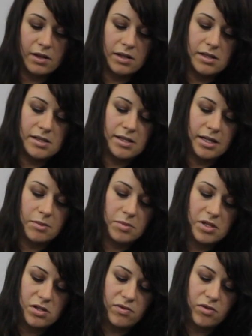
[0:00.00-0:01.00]
Let's take a
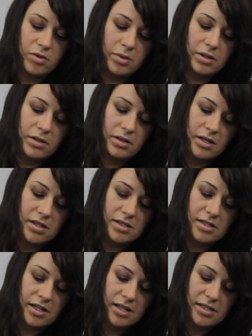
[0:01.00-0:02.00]
piece of ribbon and
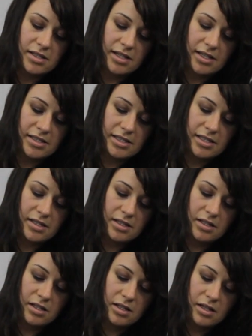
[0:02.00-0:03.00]
size it nicely.
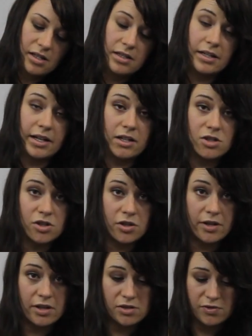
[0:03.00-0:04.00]
Then I can show
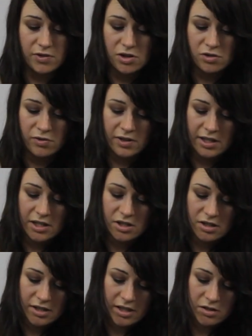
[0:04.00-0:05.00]
you how to finish off the
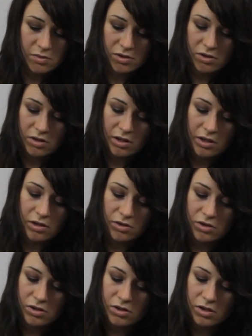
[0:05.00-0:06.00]
edges as well so that it
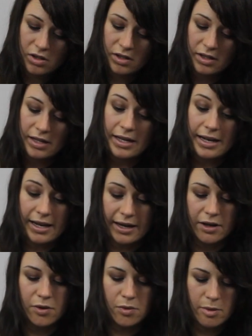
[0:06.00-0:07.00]
looks
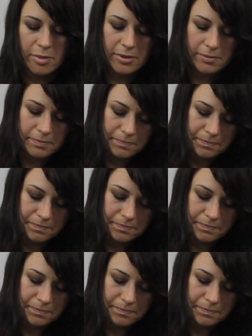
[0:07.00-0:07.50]
like a ribbon.